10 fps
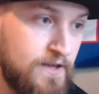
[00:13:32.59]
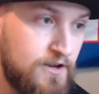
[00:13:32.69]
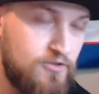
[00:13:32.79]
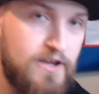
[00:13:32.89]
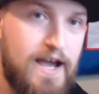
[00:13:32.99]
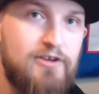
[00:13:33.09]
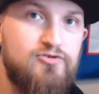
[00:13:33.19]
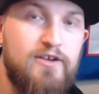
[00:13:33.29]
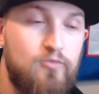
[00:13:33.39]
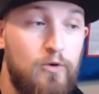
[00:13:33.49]
because the
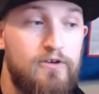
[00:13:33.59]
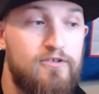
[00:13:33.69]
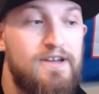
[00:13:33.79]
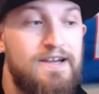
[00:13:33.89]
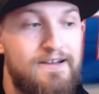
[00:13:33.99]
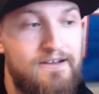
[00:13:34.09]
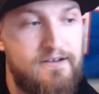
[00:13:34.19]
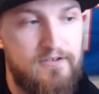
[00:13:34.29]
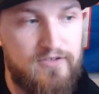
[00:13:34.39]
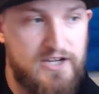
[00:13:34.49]
contract was
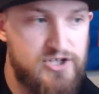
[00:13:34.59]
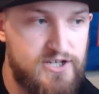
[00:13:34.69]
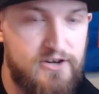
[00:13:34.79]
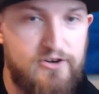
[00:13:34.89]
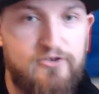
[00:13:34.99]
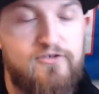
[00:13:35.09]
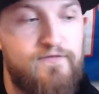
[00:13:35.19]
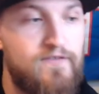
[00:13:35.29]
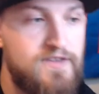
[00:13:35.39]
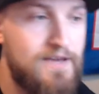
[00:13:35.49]
6 years,
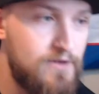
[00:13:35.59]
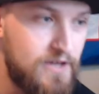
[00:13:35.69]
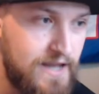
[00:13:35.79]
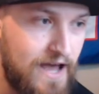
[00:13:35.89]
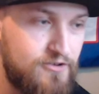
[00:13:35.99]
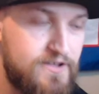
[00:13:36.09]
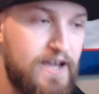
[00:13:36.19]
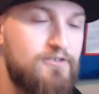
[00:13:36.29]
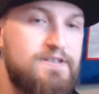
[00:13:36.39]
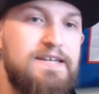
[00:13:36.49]
$58 million
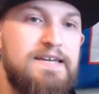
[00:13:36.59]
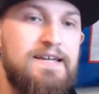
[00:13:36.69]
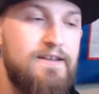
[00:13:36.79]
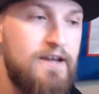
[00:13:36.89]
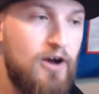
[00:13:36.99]
guaranteed.